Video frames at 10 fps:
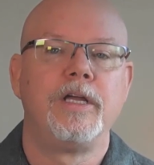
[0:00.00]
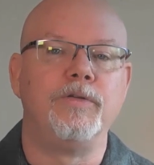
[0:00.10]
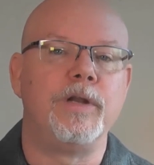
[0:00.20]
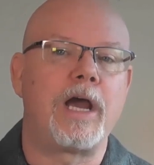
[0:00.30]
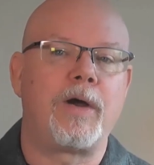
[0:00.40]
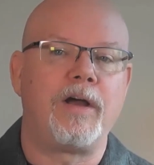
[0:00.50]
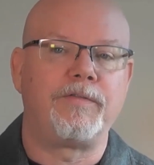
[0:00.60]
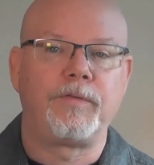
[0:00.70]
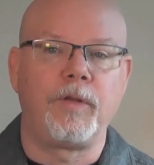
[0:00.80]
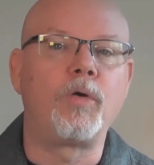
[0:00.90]
you now
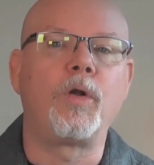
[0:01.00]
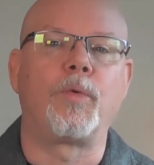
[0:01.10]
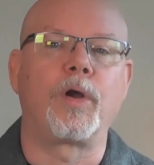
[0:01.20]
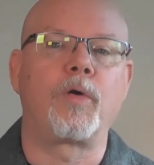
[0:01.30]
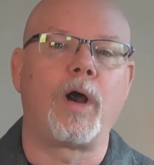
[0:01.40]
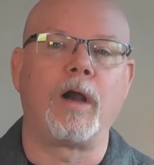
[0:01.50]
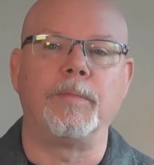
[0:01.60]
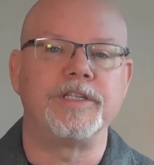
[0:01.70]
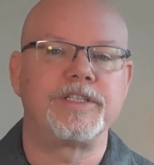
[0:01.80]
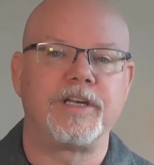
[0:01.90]
have local requirements.